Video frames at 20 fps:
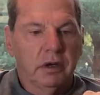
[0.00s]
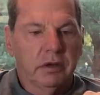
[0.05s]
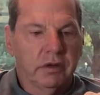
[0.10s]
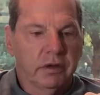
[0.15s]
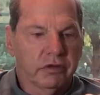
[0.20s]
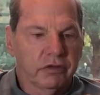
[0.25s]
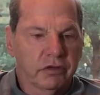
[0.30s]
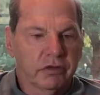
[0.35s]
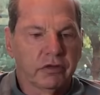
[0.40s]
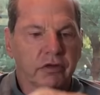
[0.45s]

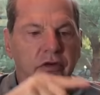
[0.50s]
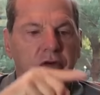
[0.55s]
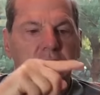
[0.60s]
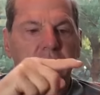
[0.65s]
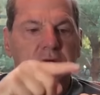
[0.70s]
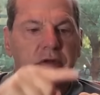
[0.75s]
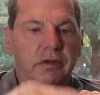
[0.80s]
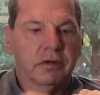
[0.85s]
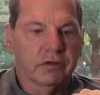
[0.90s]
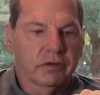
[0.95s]
This isn't
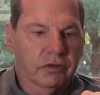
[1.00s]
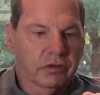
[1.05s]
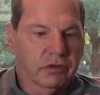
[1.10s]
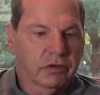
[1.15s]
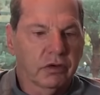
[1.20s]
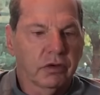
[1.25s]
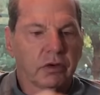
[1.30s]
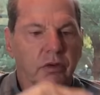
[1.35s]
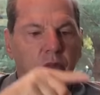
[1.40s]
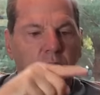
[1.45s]
good, this is
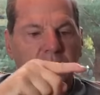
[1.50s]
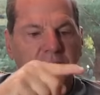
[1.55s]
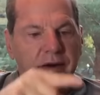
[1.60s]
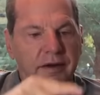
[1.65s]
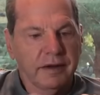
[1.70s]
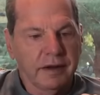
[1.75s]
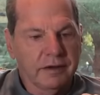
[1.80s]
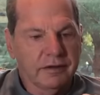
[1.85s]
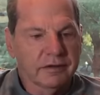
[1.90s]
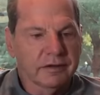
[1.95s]
good, why
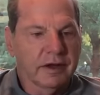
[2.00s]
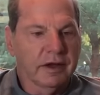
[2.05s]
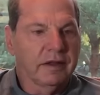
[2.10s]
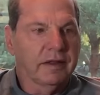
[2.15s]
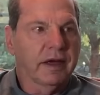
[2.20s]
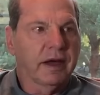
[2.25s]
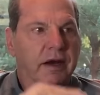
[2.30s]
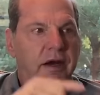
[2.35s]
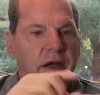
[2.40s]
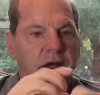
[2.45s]
did they say
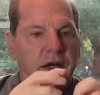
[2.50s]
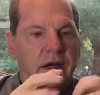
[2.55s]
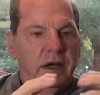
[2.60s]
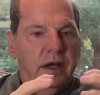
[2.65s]
that?